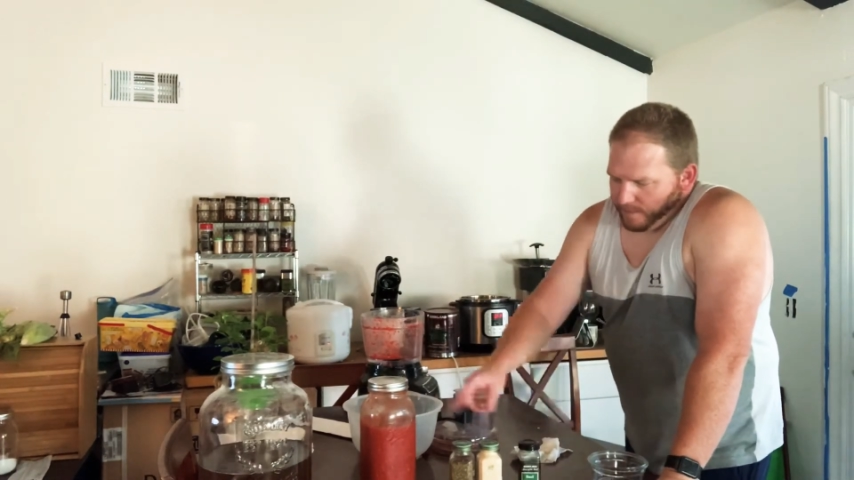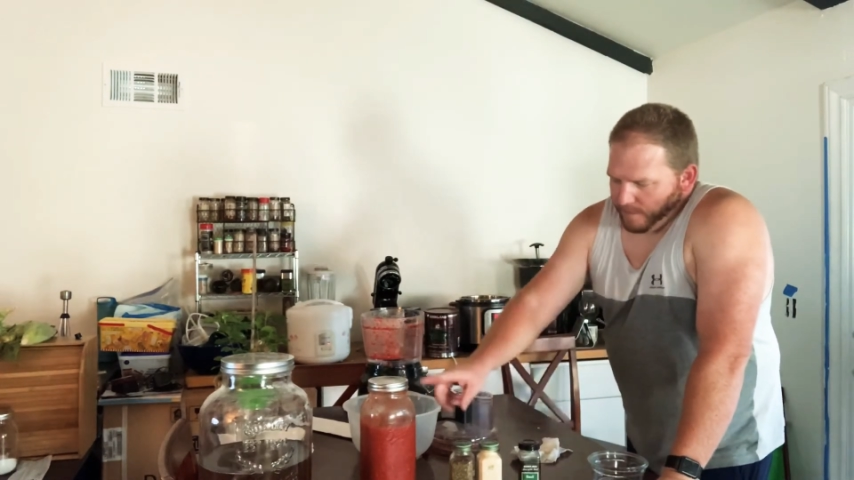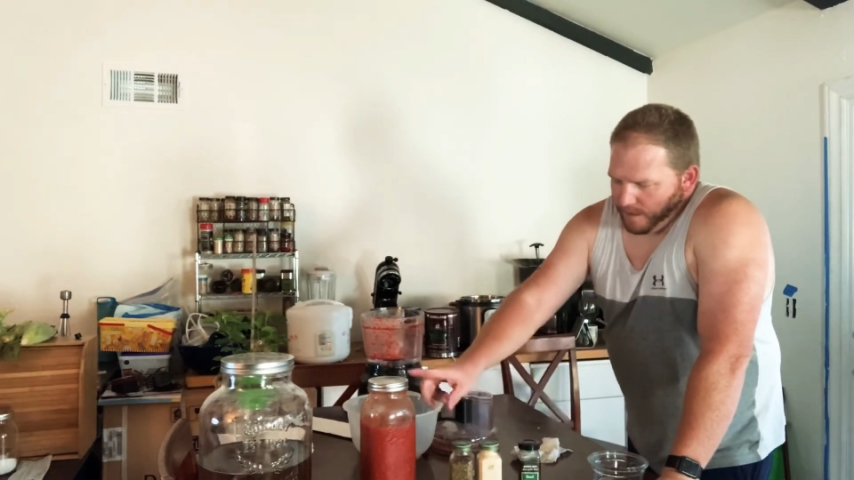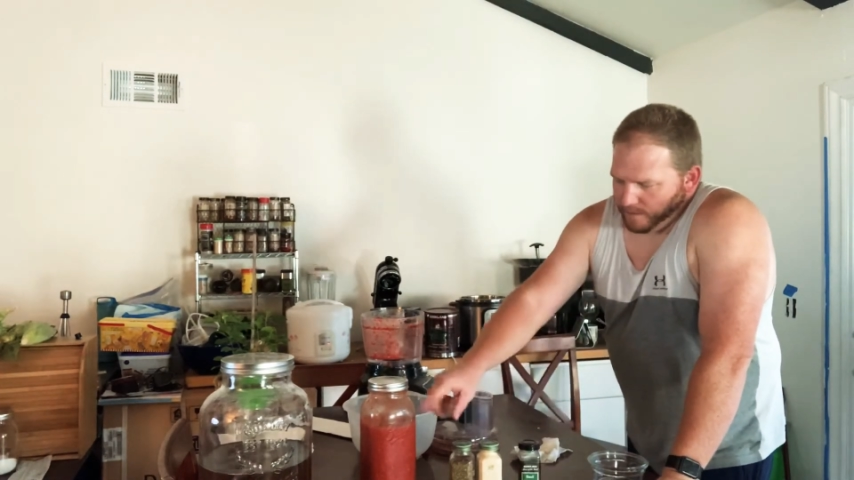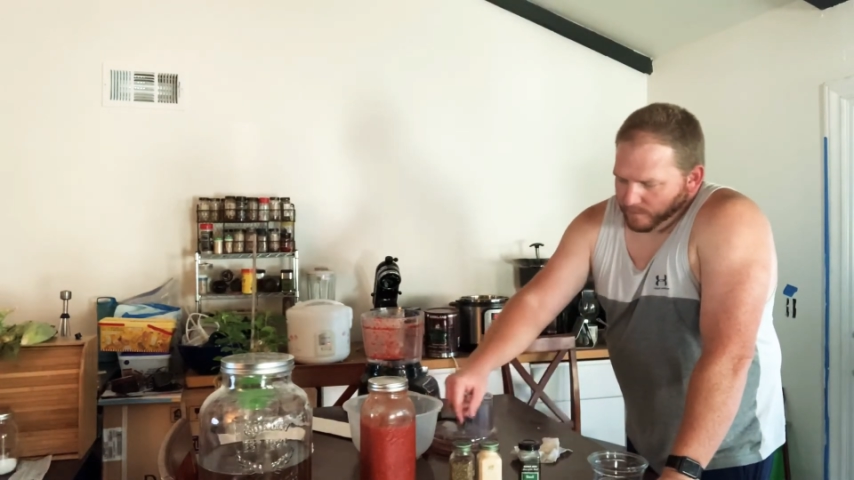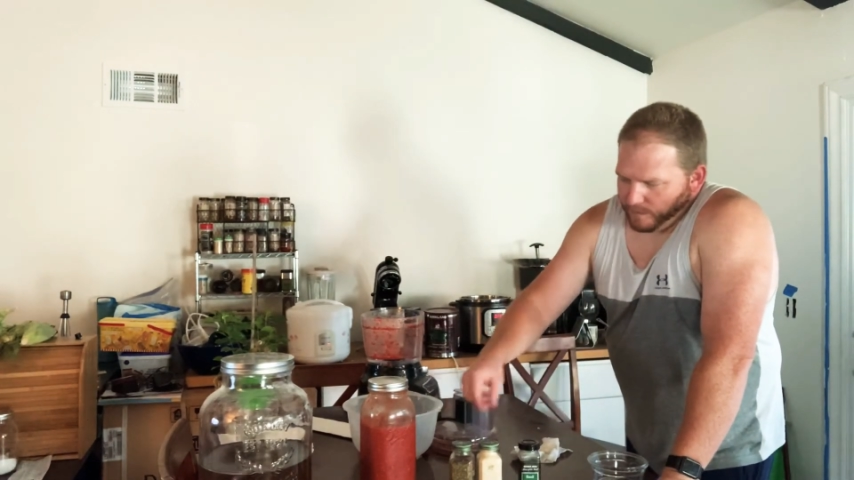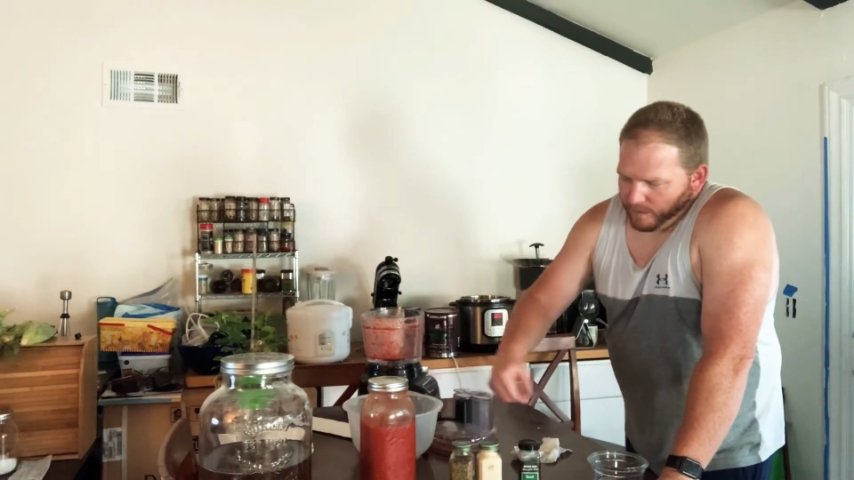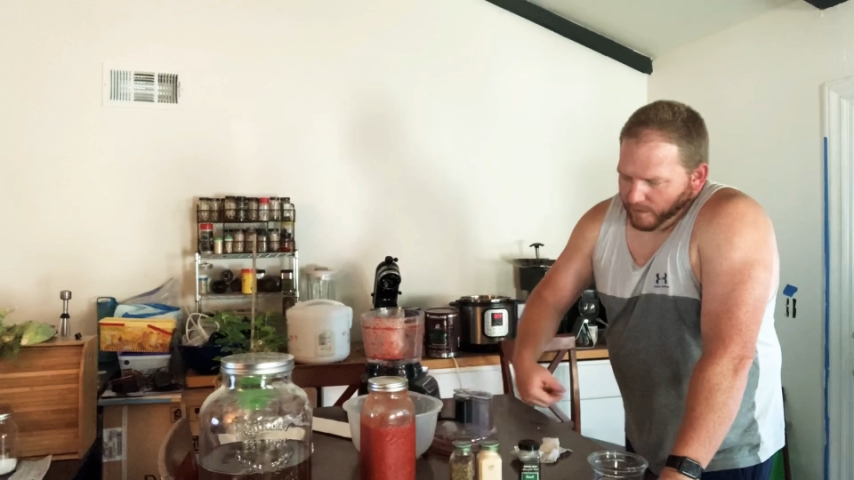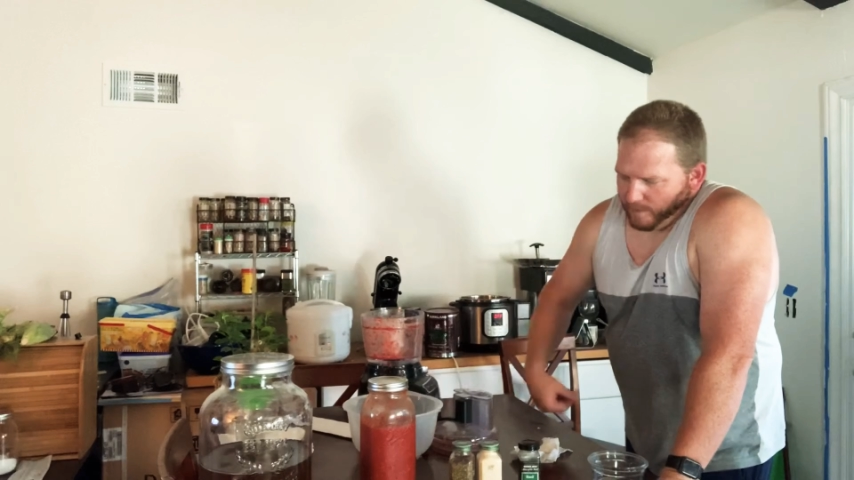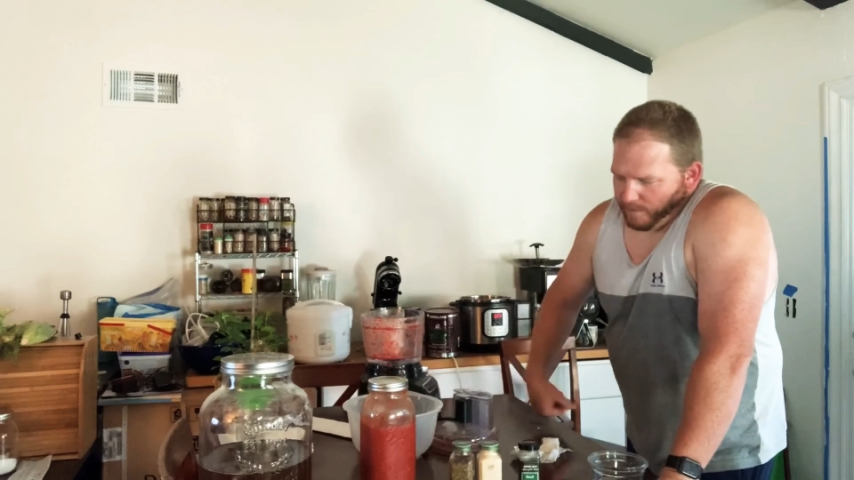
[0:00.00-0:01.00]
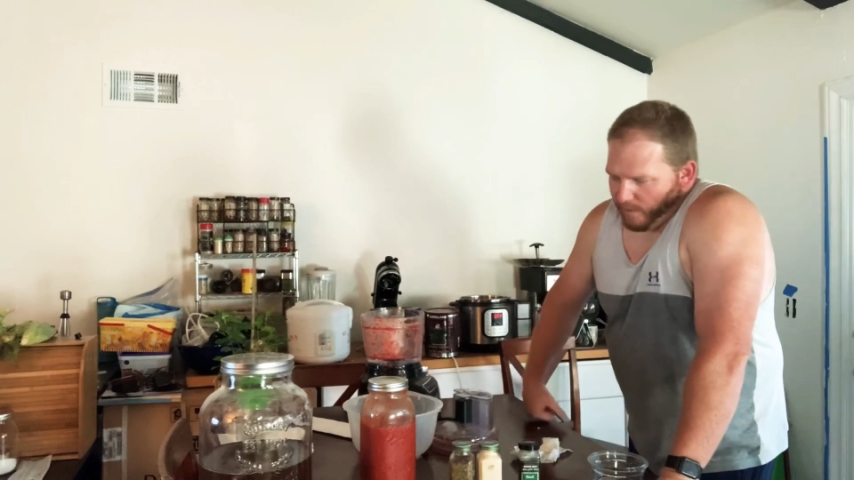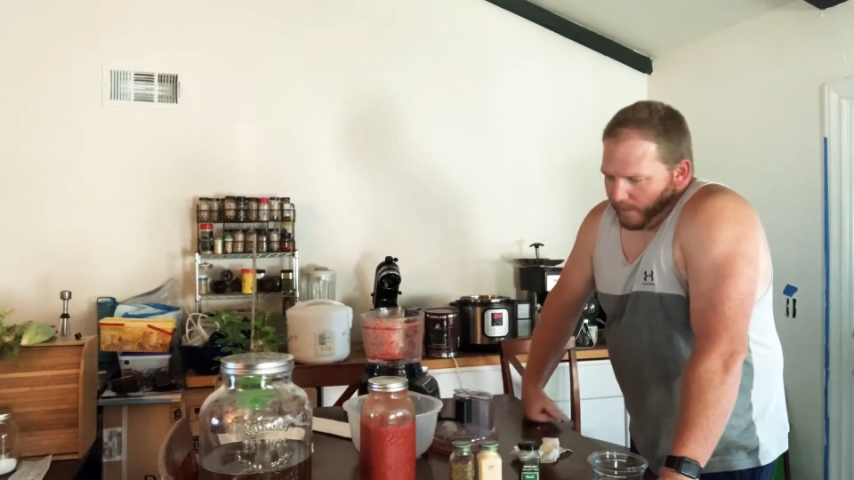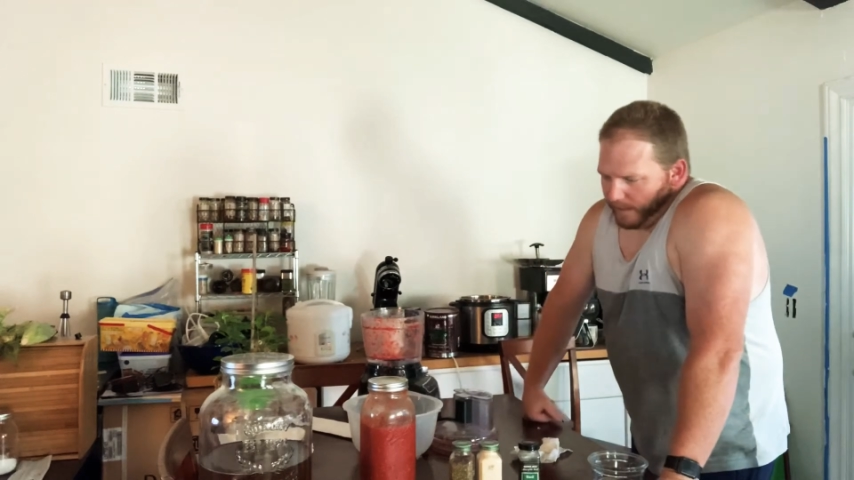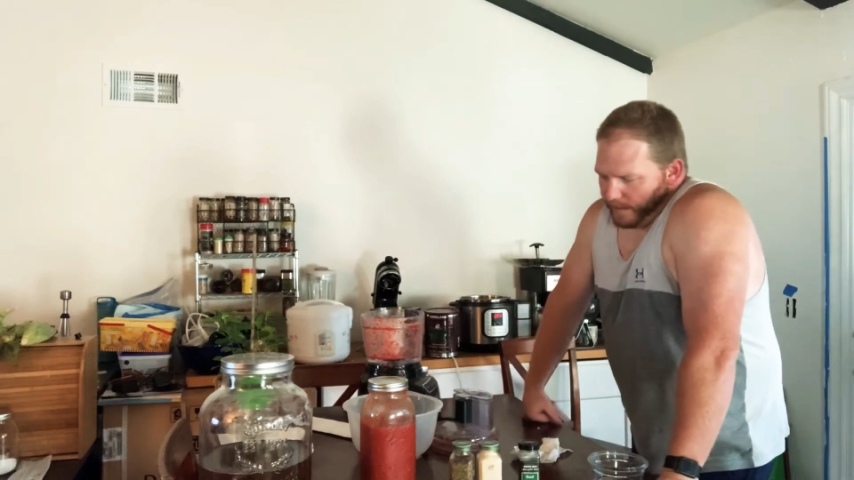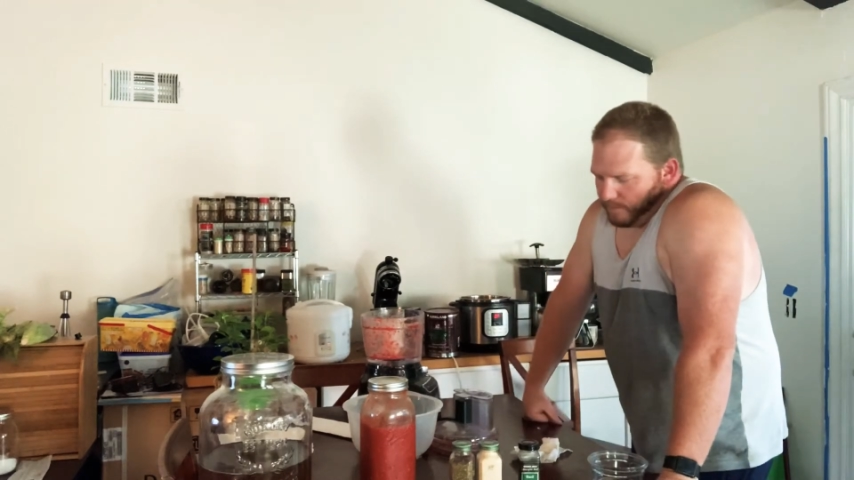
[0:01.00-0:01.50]
But like I said, we've
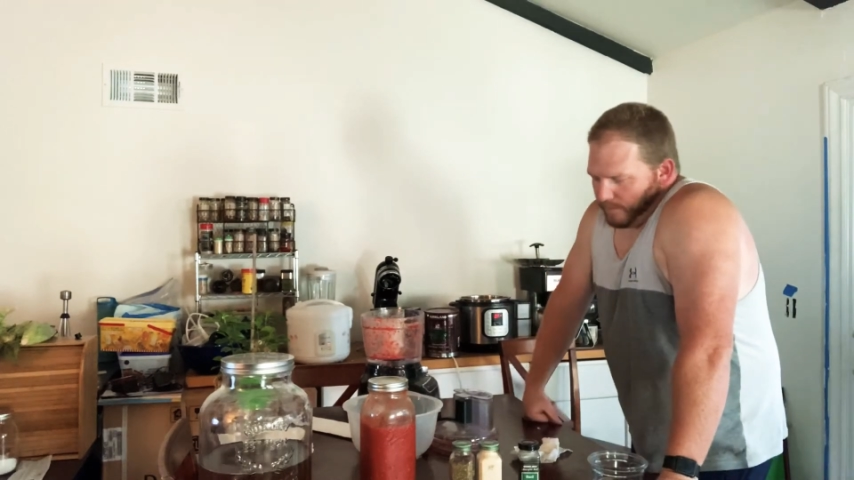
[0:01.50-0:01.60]
already